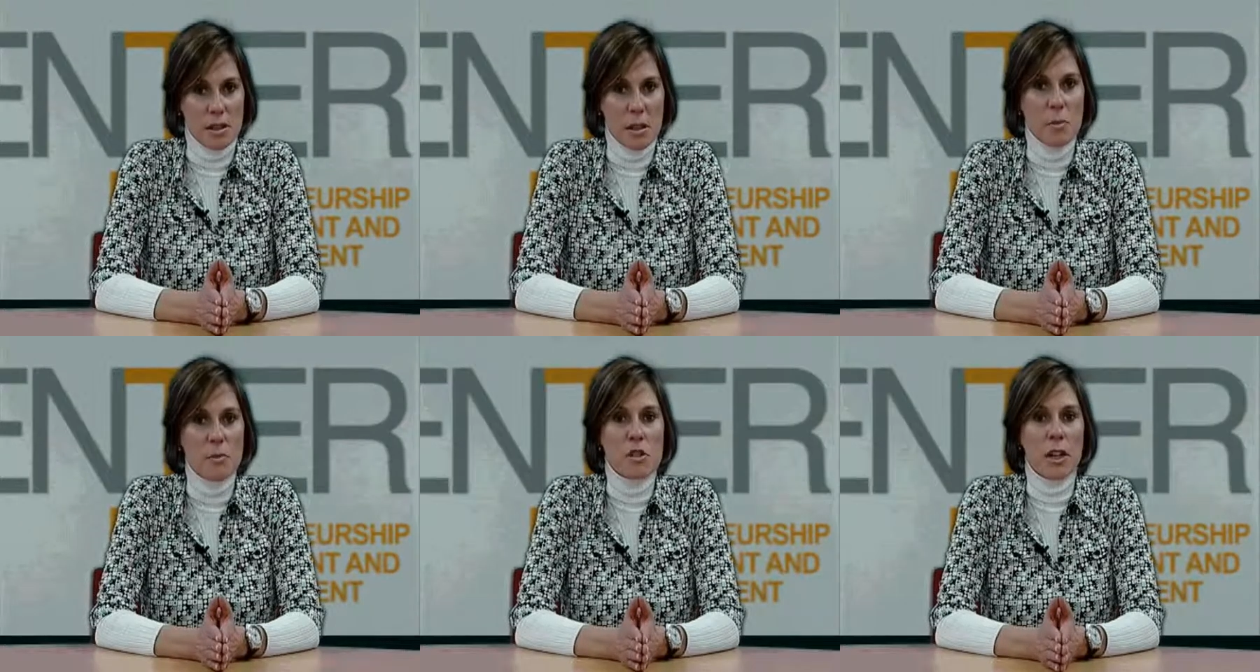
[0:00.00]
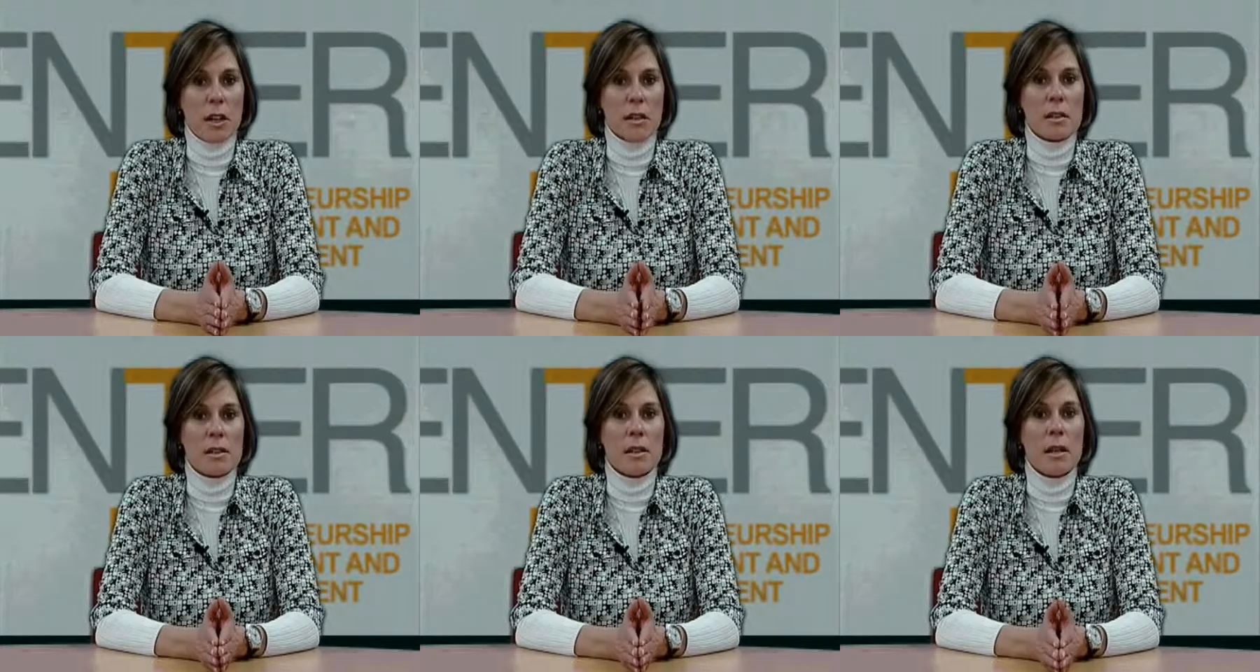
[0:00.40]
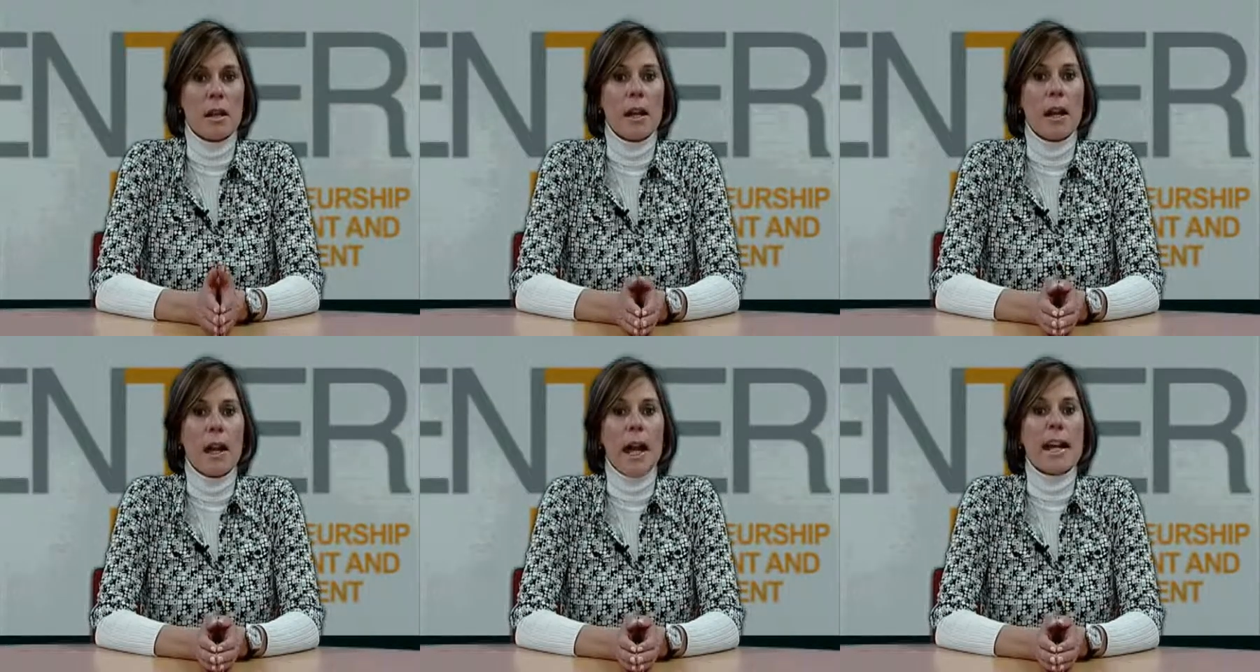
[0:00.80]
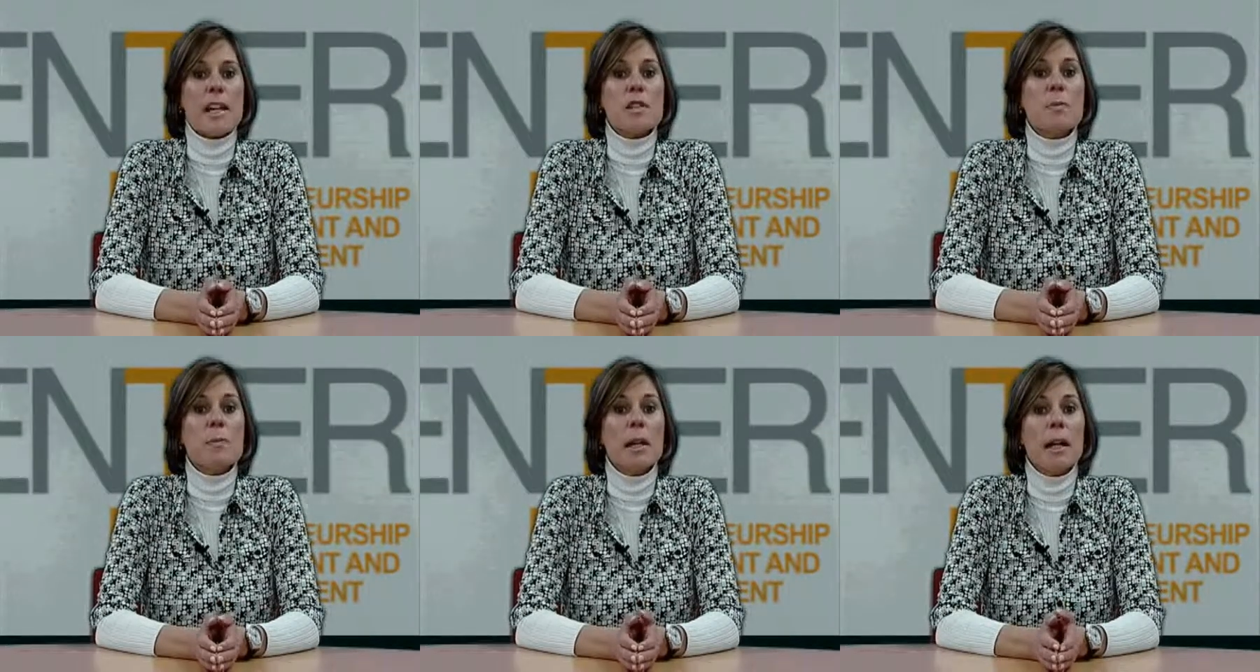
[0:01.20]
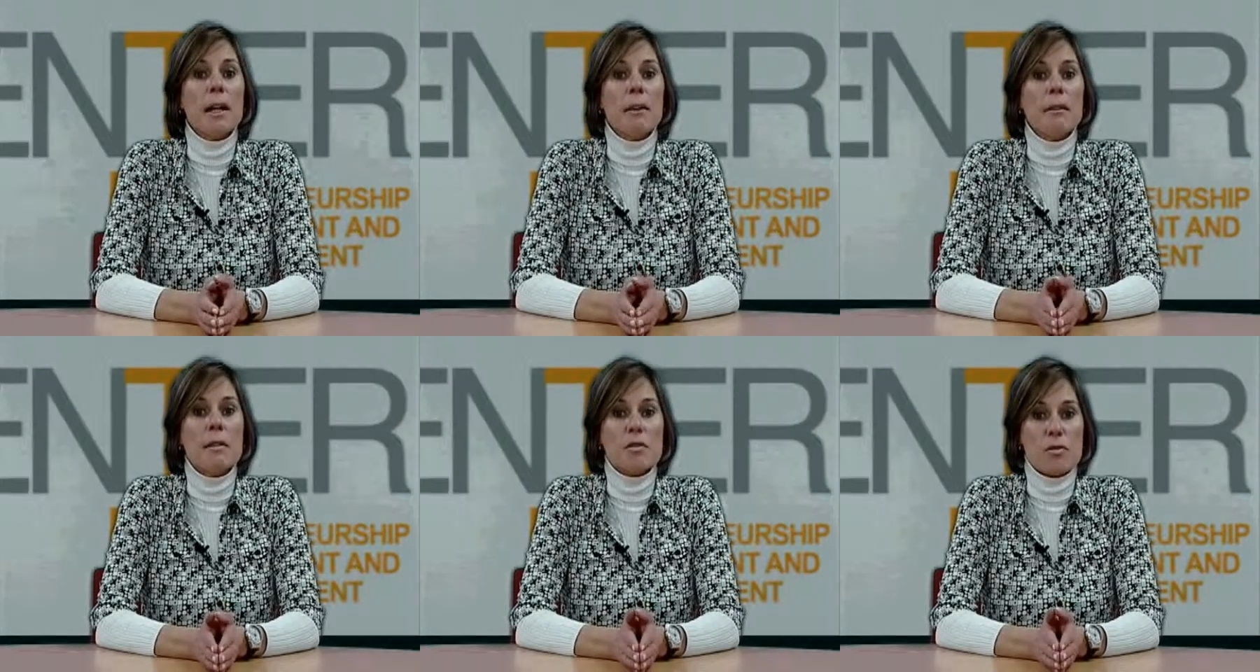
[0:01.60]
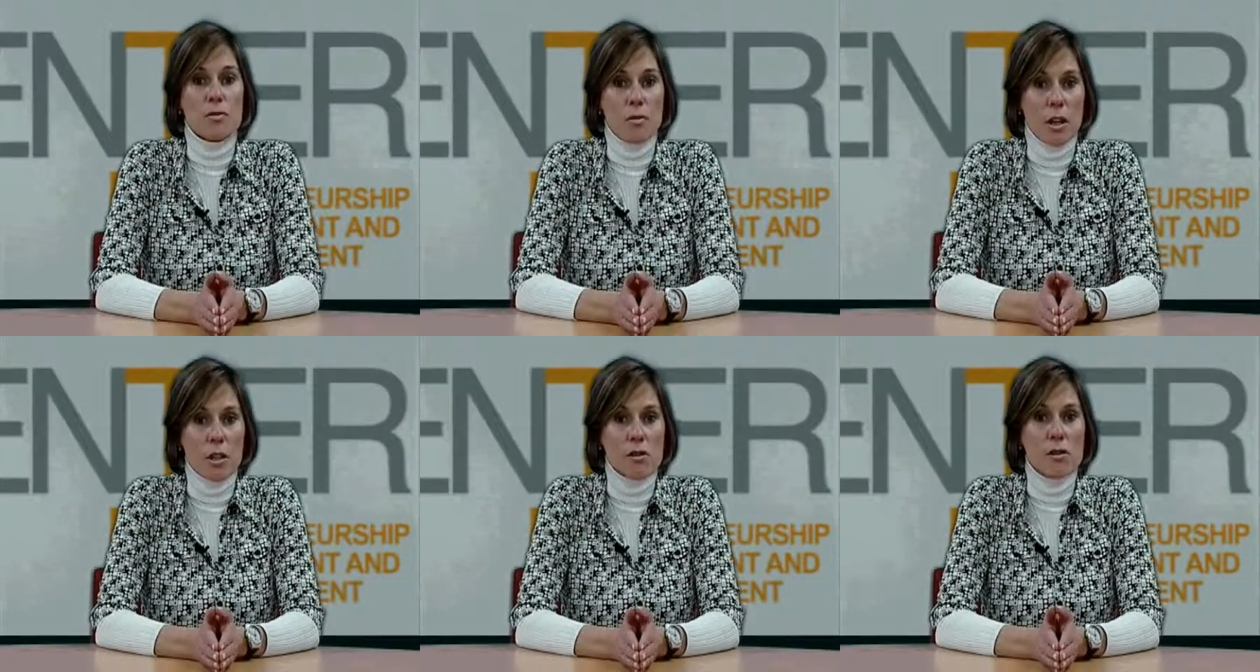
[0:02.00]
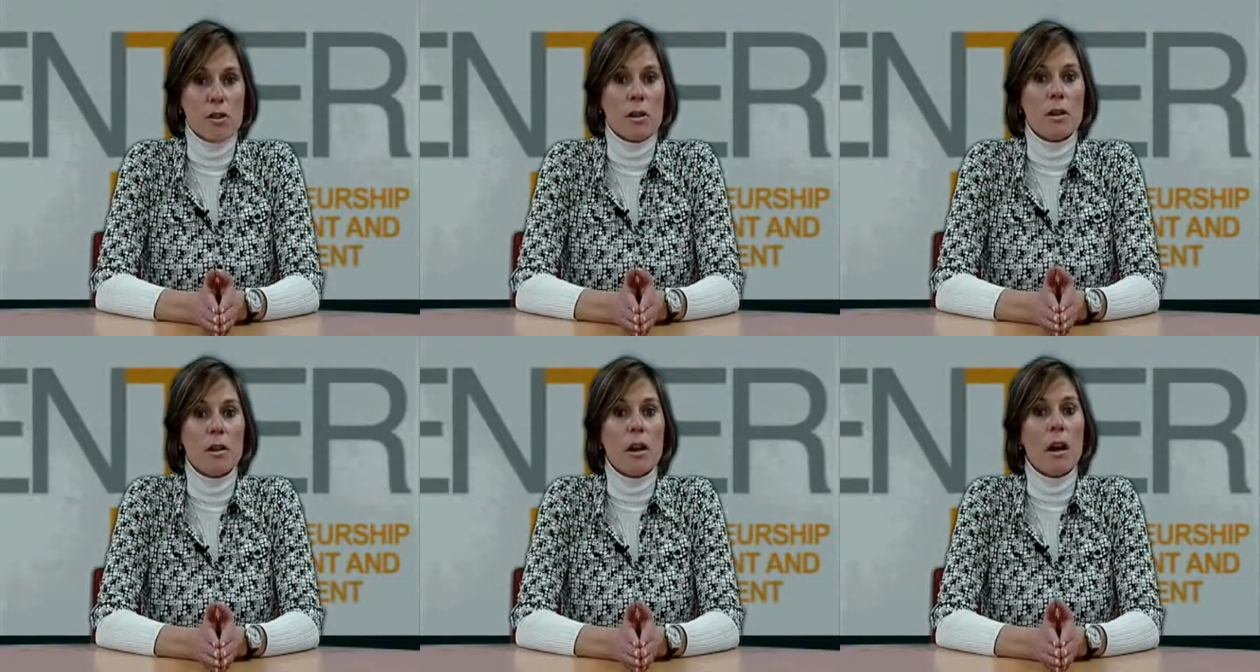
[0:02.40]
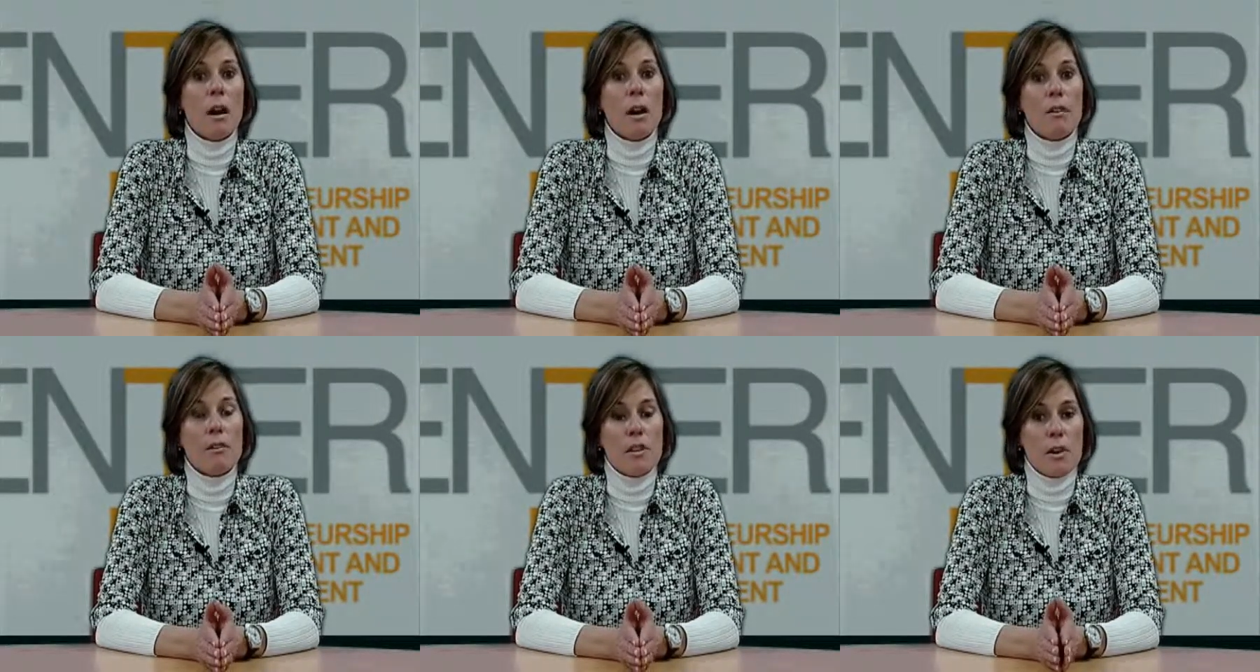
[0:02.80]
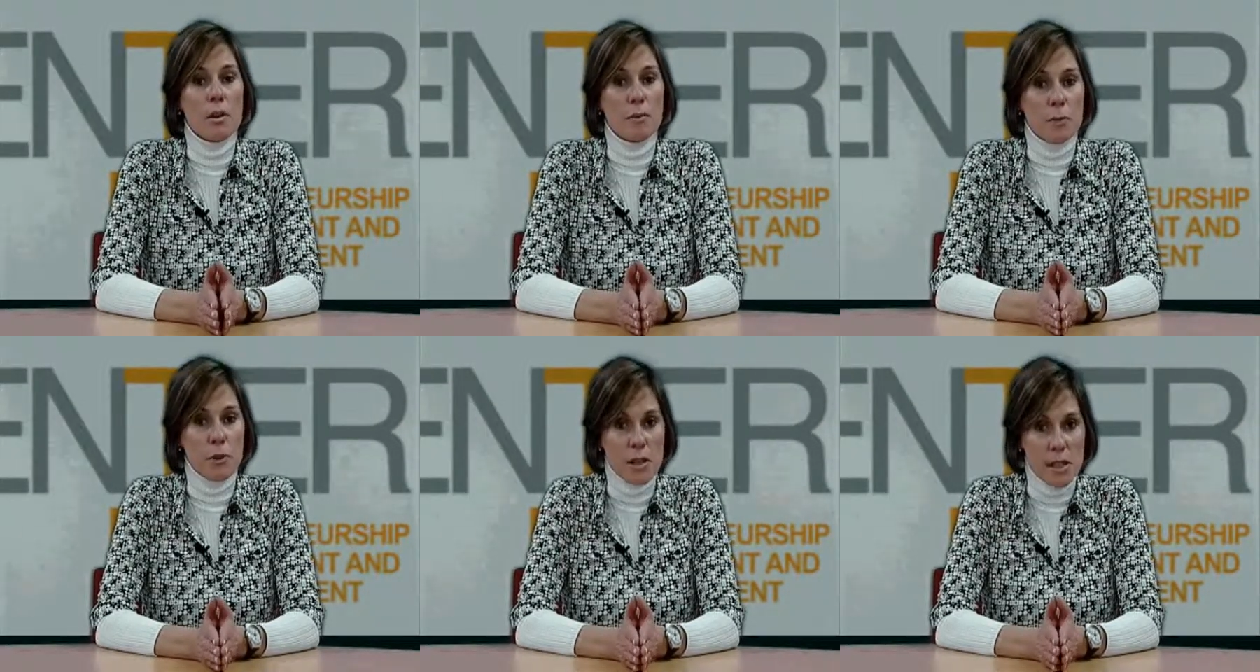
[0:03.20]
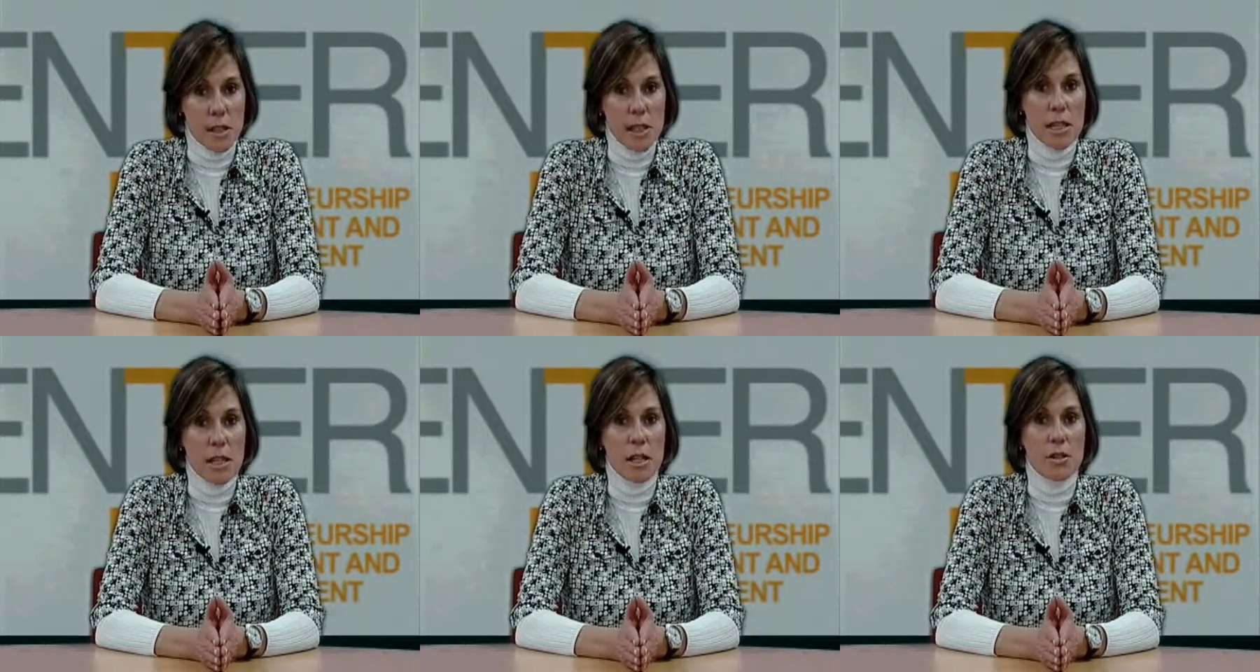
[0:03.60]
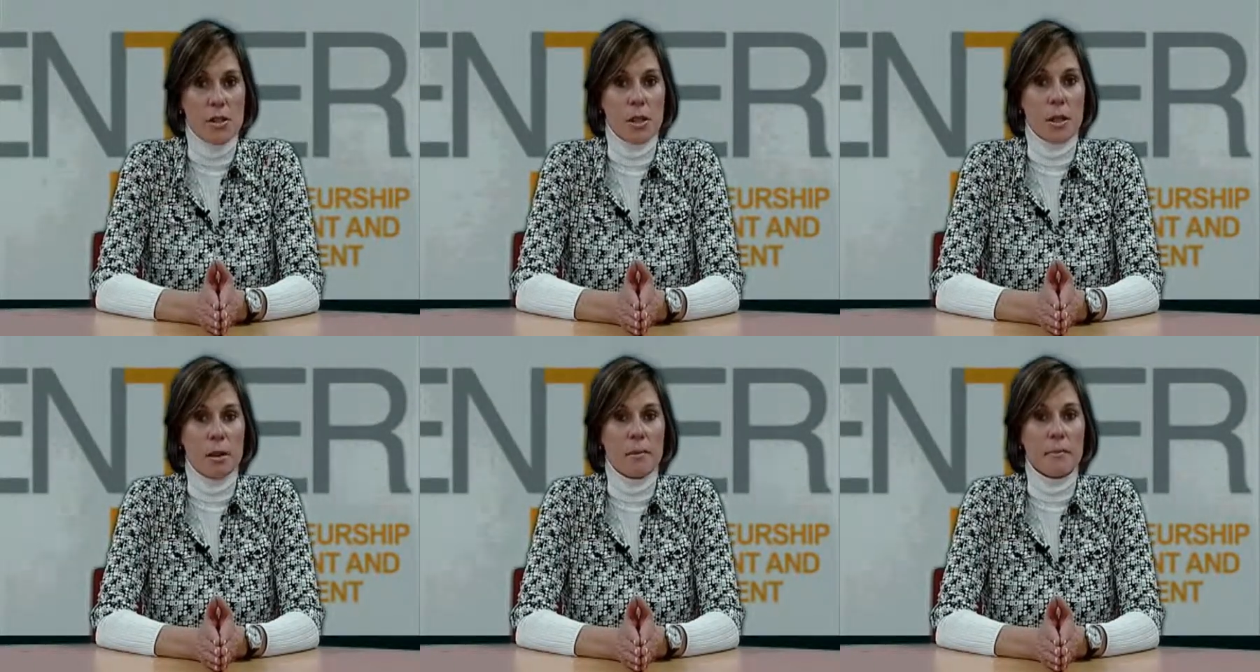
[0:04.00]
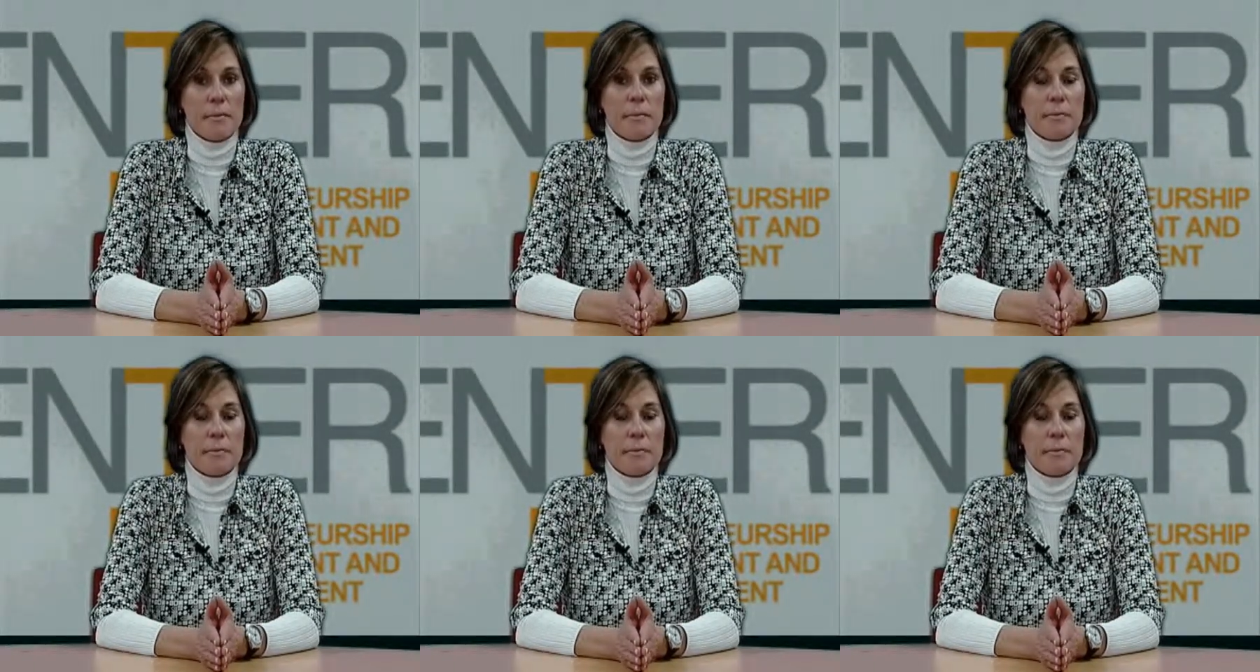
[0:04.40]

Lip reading: introduce your subject, explain the structure of your